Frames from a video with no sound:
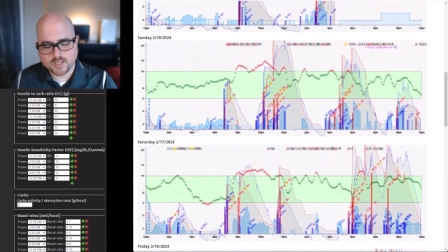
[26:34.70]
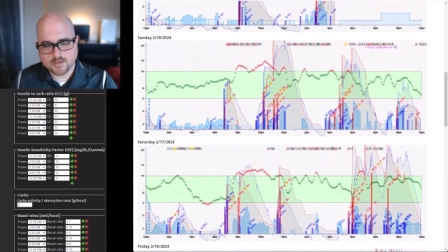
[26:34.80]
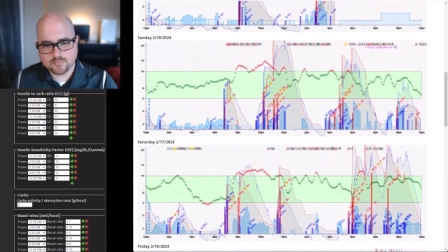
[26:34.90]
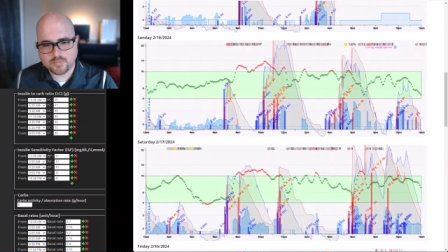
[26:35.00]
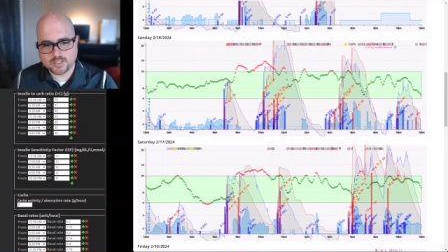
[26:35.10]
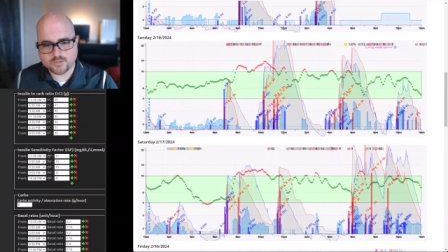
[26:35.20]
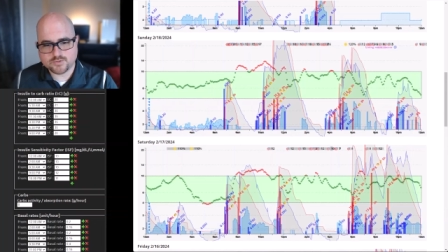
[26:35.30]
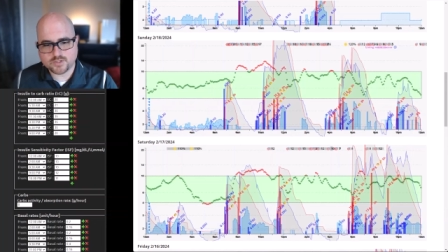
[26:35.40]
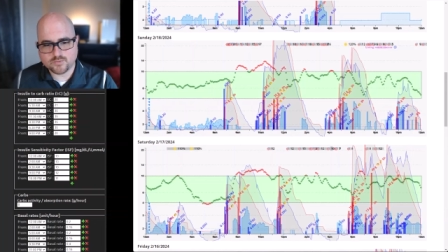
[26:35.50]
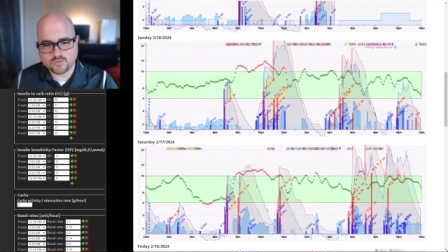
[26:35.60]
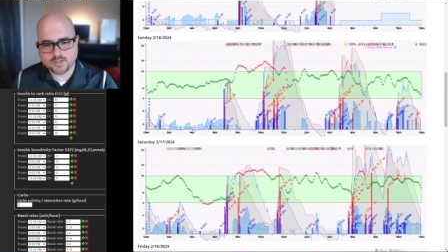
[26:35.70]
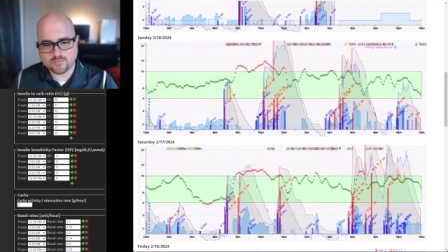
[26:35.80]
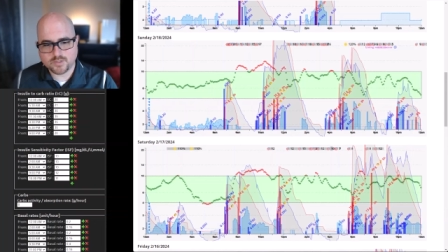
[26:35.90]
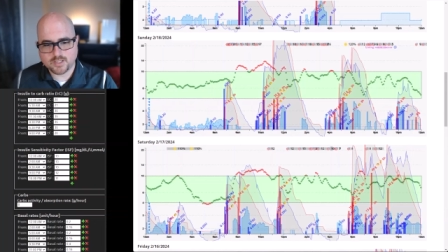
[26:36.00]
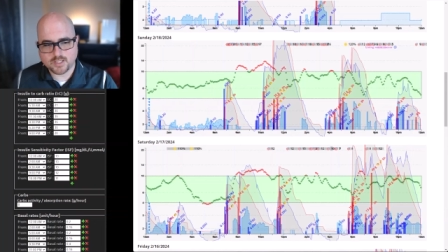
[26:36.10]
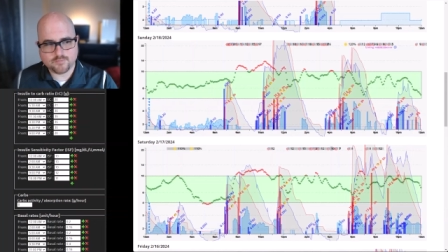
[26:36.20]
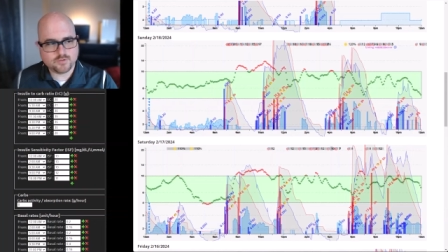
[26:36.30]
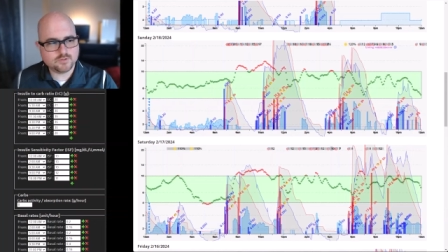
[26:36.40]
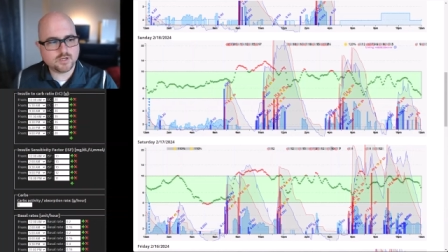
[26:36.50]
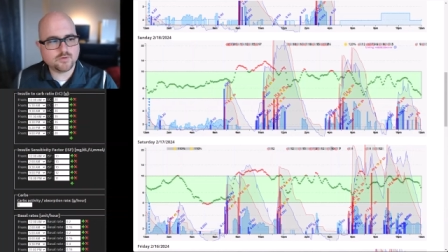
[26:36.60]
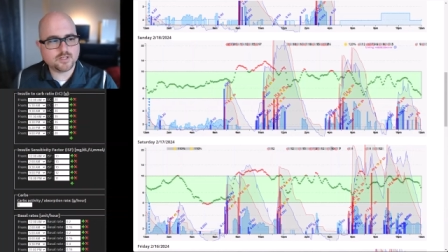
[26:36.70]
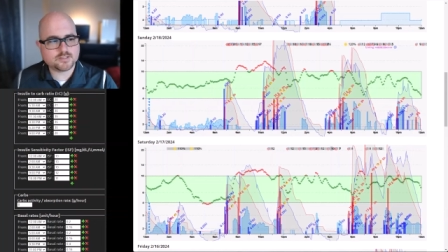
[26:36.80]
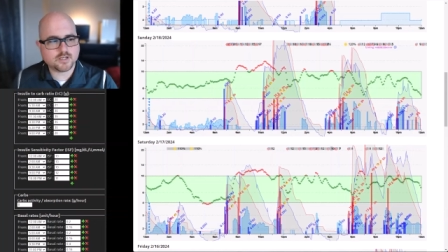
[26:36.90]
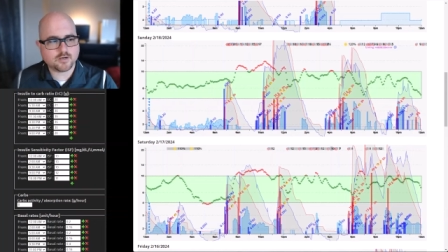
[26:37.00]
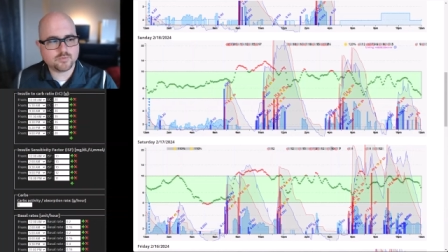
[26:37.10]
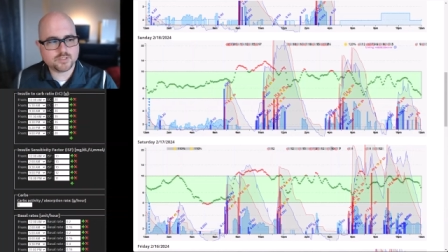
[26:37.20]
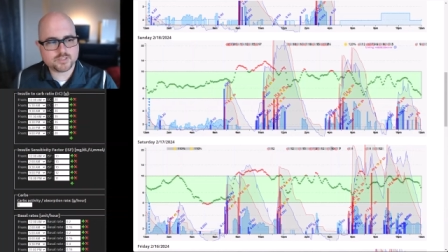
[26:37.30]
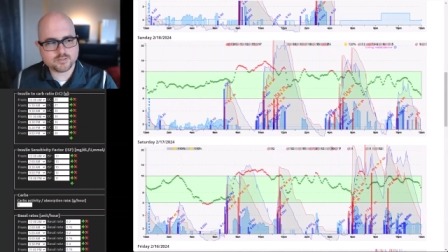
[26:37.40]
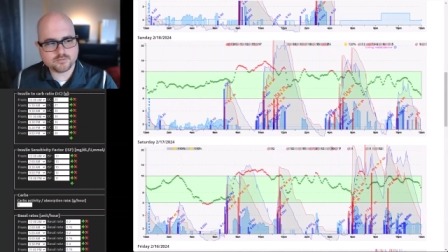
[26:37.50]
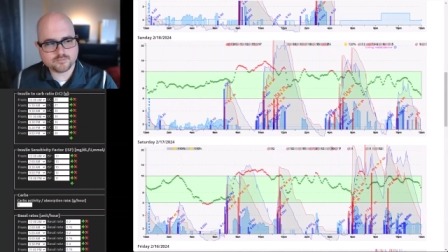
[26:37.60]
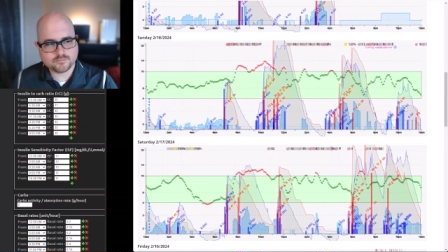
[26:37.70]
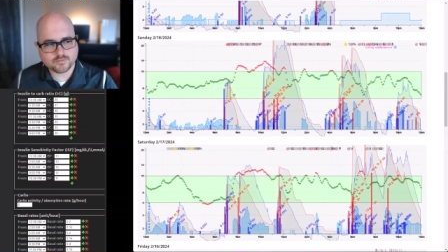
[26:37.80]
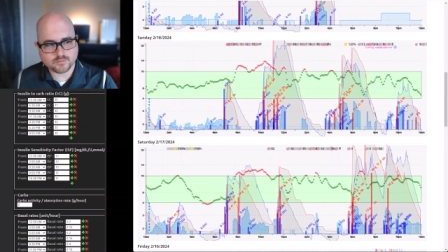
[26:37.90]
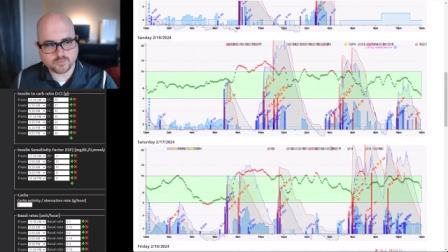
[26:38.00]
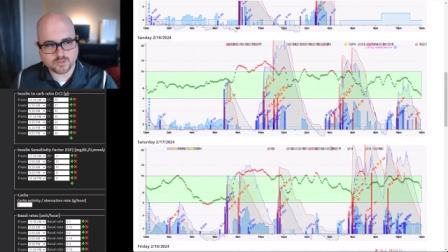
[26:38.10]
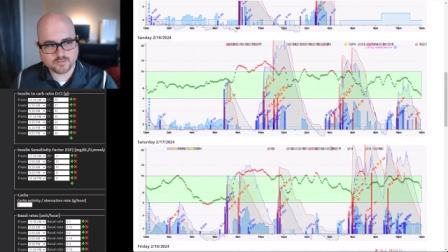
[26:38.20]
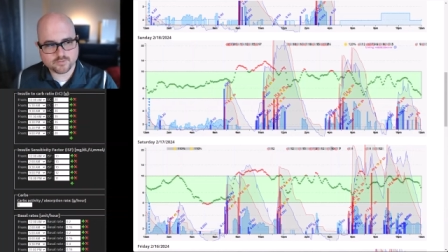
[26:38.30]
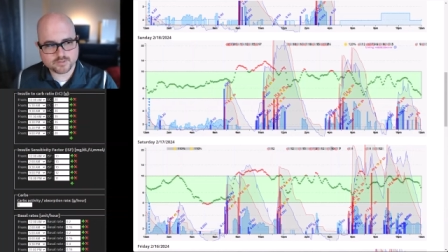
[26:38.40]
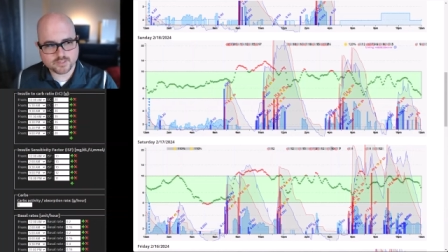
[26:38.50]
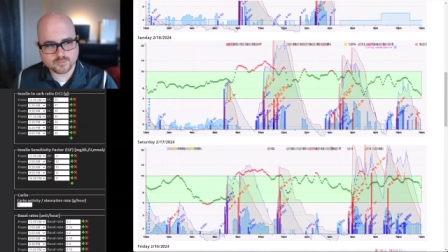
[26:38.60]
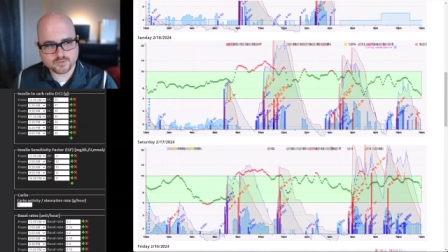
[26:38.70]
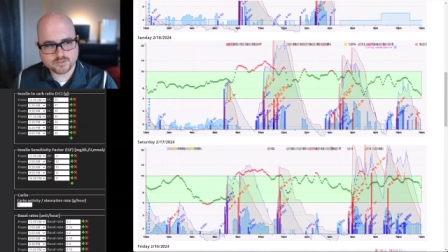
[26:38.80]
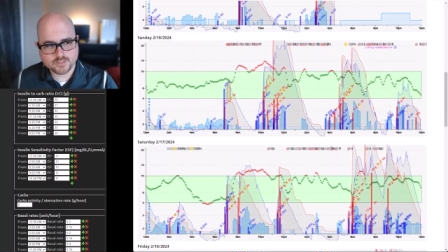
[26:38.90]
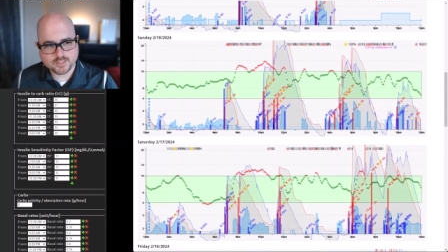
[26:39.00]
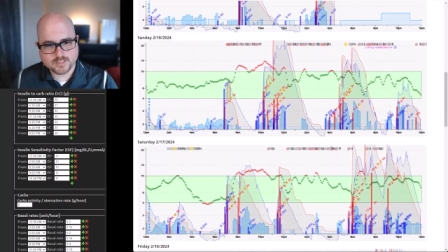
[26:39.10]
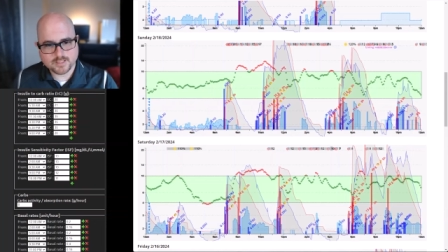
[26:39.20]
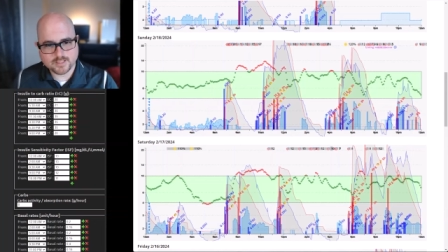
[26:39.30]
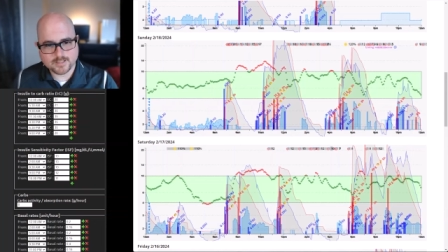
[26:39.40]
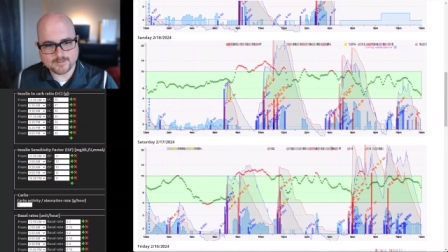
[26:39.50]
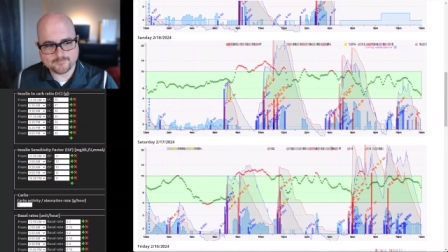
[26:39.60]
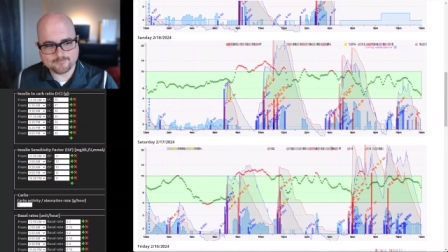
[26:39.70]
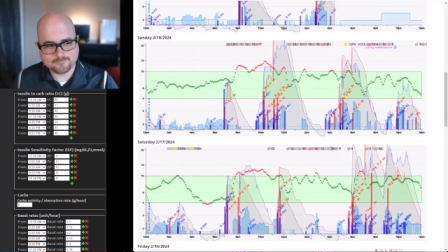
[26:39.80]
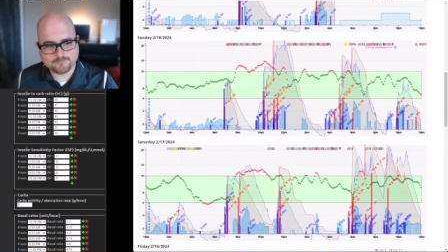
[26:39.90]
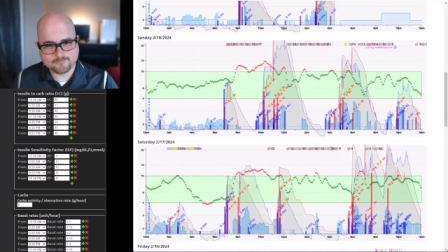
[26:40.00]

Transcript: but you don't want to be if you lowered his carb ratio for the morning, for example, um,